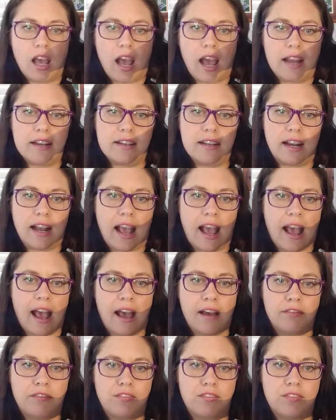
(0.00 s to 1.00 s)
I did a
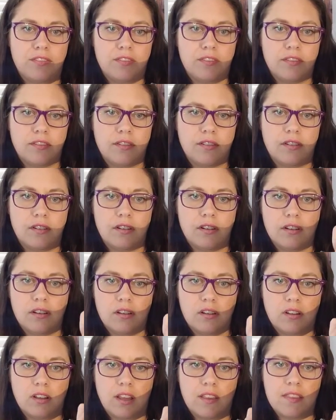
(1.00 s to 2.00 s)
half
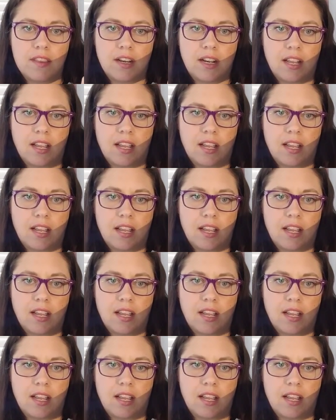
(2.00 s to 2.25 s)
and then I